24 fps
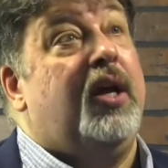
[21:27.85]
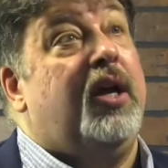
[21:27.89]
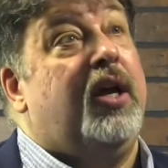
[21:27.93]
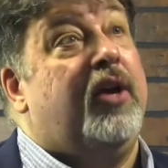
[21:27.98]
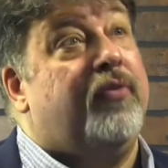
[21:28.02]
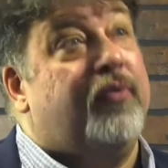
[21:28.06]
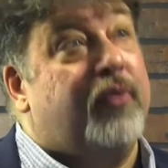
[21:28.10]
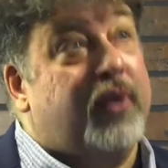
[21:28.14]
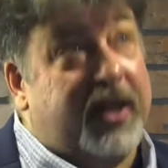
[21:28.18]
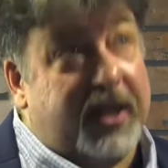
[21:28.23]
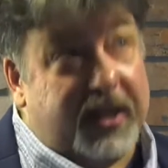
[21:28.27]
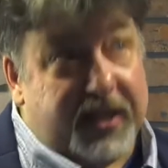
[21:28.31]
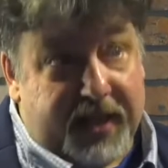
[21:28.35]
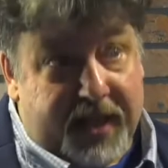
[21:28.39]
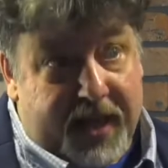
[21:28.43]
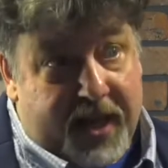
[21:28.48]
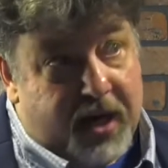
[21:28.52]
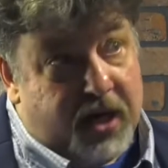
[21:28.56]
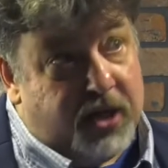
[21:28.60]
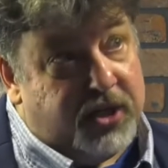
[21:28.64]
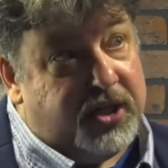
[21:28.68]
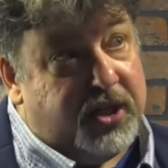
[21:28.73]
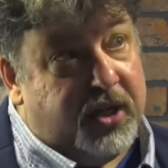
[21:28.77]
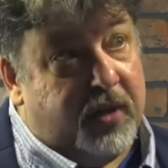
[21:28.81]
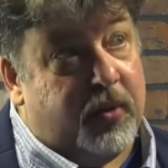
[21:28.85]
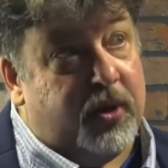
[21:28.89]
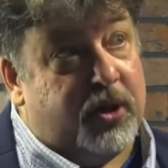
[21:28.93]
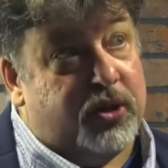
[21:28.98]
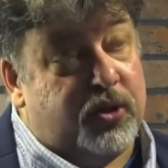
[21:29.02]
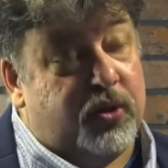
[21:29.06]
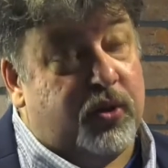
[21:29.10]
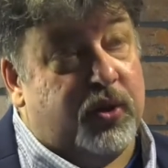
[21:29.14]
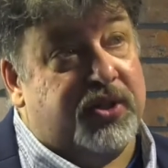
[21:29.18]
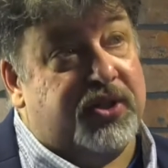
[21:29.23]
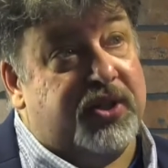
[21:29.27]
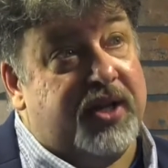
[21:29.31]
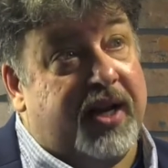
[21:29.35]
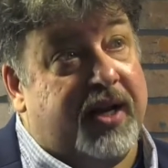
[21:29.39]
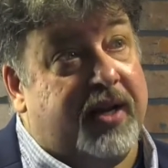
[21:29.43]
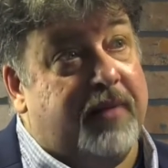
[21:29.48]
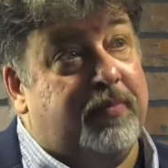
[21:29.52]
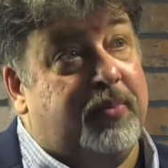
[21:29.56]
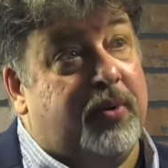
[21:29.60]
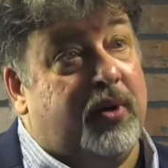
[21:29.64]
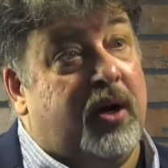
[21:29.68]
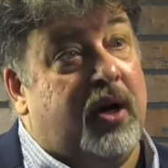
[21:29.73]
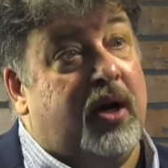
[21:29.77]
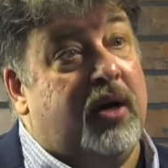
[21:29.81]
If we get the energy, I want to do a
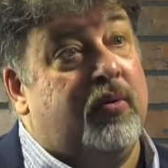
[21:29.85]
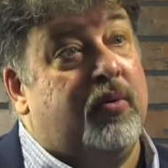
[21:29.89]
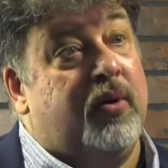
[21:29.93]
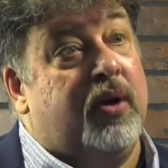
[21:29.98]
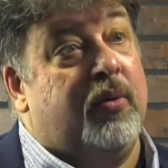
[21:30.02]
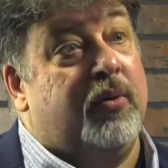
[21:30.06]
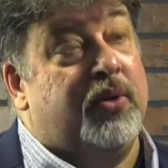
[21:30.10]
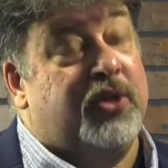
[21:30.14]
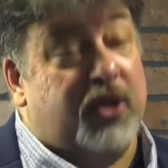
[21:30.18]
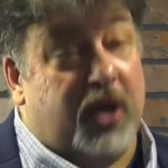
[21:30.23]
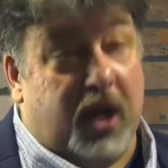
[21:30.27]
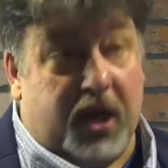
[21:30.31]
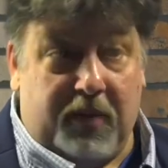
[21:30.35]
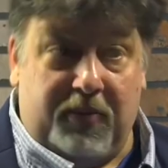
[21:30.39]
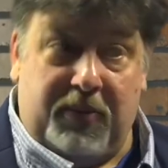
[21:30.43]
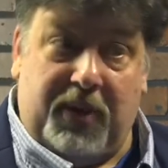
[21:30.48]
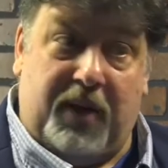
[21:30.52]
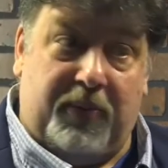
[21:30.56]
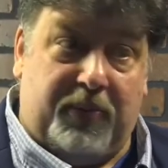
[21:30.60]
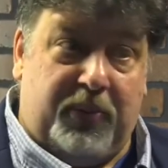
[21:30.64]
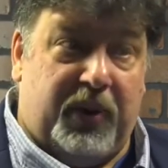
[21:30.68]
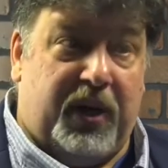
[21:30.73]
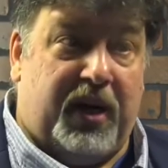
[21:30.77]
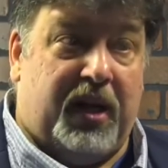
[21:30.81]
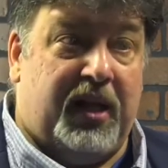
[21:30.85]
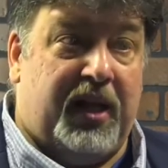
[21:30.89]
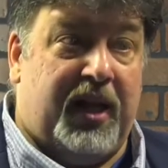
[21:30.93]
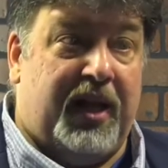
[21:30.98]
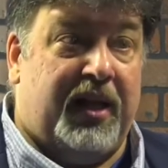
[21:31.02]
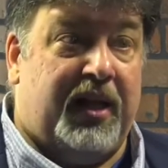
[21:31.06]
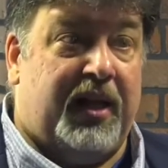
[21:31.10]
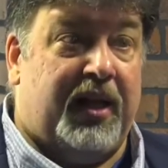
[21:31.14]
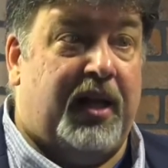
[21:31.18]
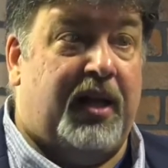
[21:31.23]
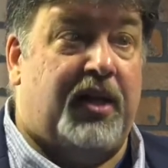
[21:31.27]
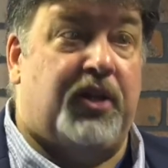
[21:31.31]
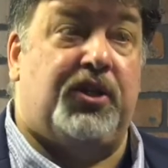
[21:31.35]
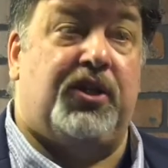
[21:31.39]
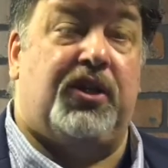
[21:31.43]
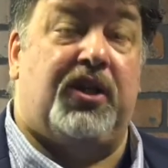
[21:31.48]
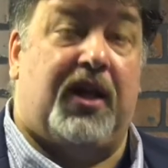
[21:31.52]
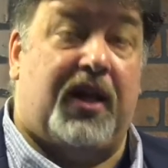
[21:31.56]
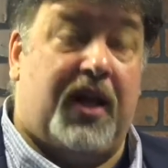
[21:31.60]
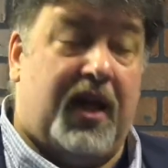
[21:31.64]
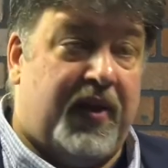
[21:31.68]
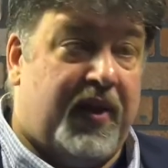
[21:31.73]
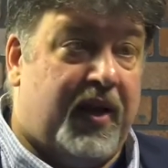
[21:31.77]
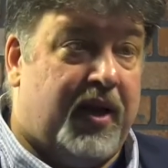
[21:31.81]
second part where we talk about parental alienation
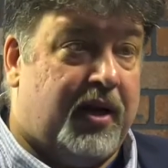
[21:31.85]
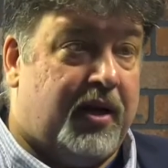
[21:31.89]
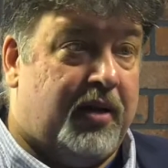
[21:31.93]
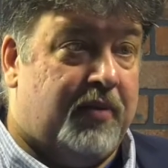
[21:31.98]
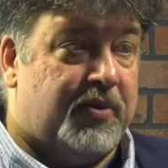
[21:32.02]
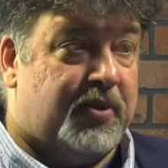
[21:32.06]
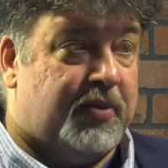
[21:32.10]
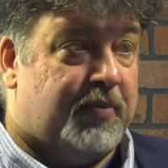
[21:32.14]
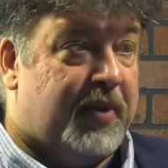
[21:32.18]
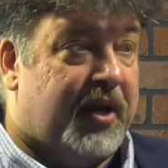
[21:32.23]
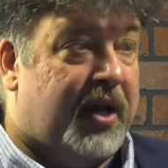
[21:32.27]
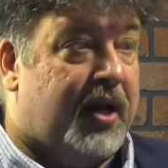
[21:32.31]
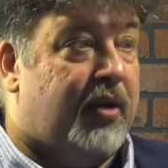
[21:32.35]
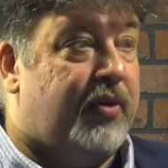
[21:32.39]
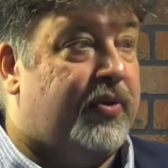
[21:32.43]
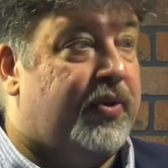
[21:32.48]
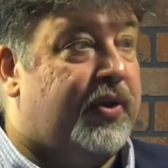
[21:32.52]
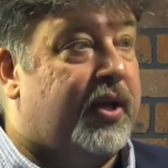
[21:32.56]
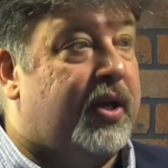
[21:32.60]
and how that comes about.